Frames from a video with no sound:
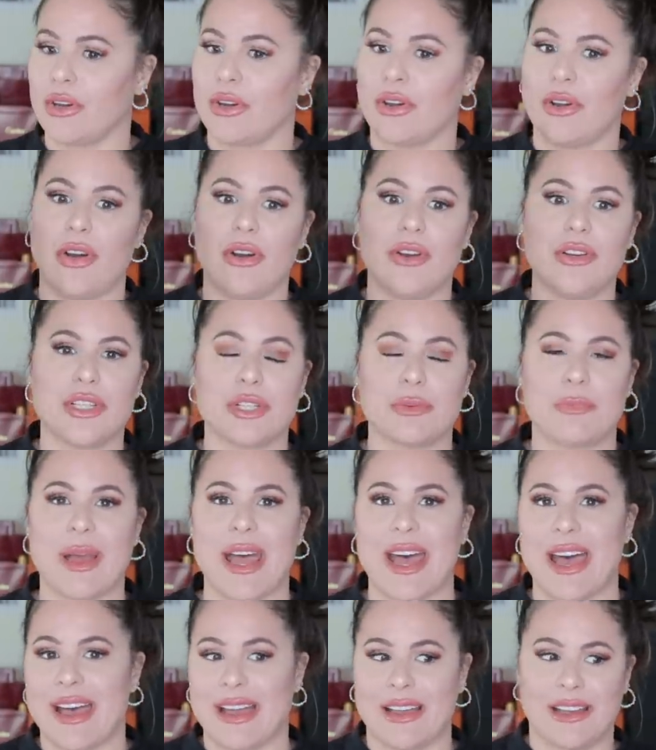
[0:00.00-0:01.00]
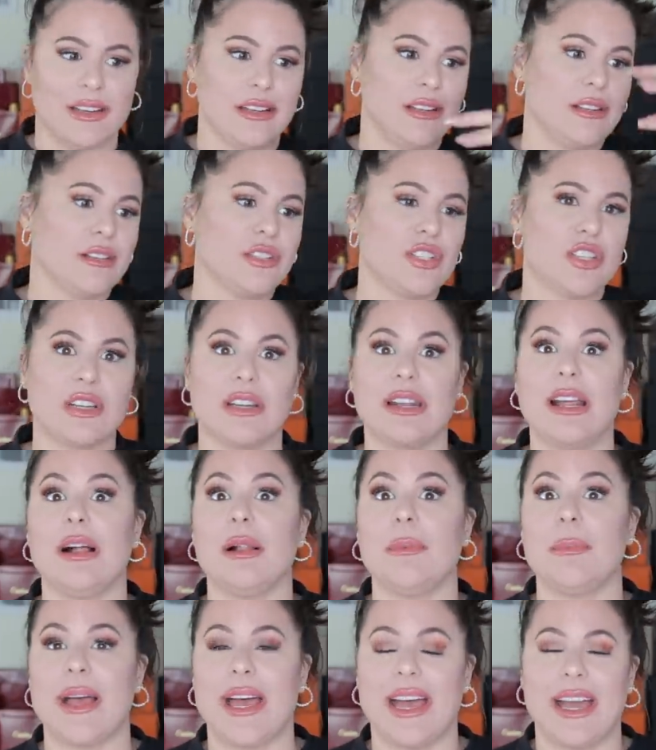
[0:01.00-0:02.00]
a Coach bag, a
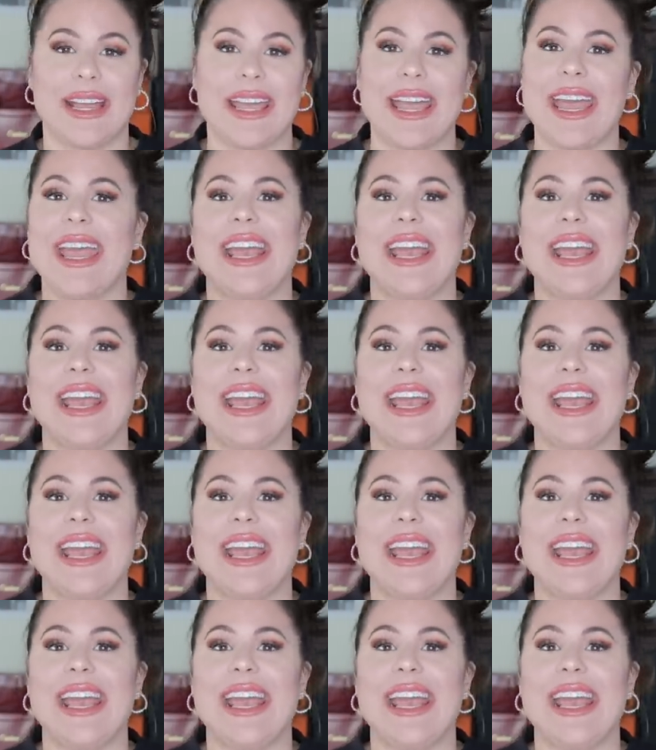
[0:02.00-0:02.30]
Chanel bag,